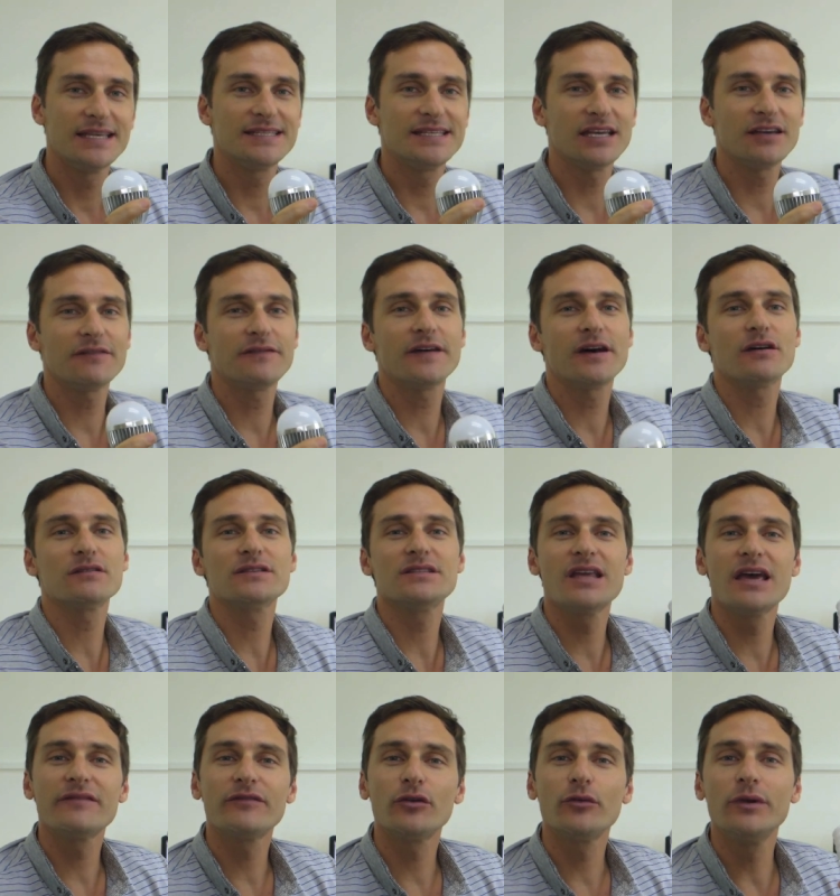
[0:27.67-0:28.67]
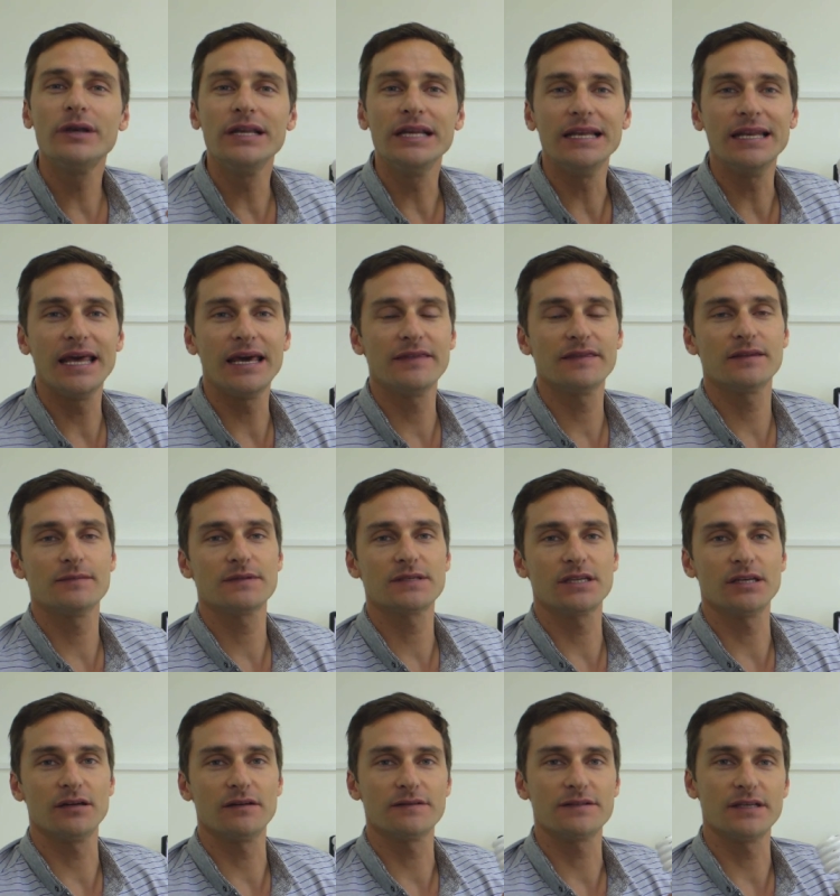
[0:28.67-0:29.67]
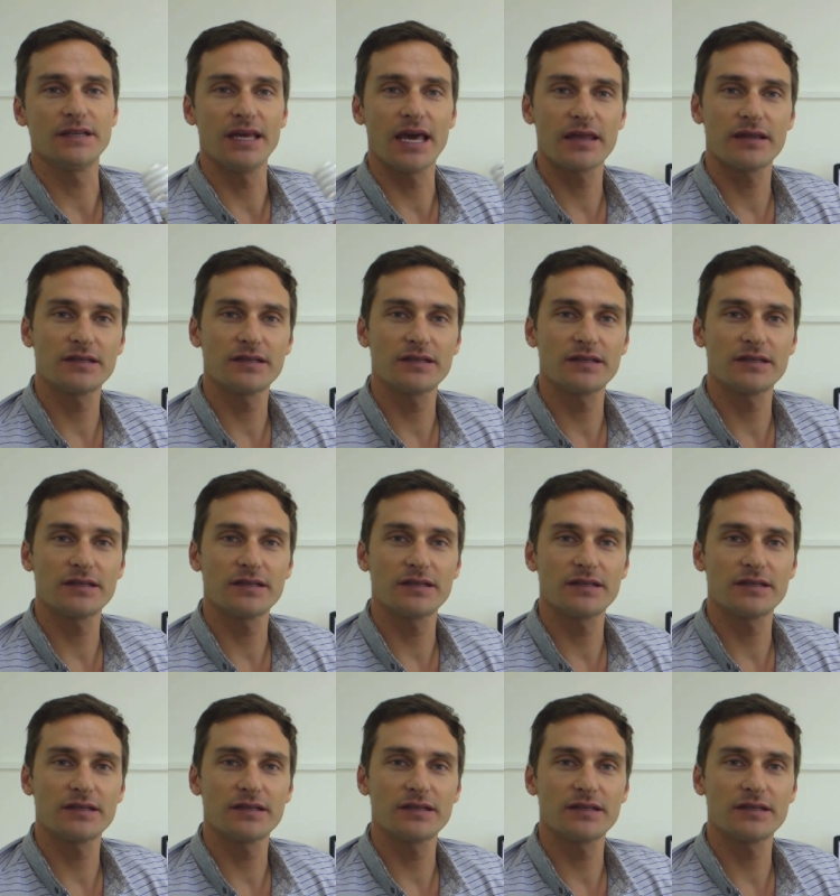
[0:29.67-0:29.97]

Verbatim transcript: CFLs never really lent themselves to the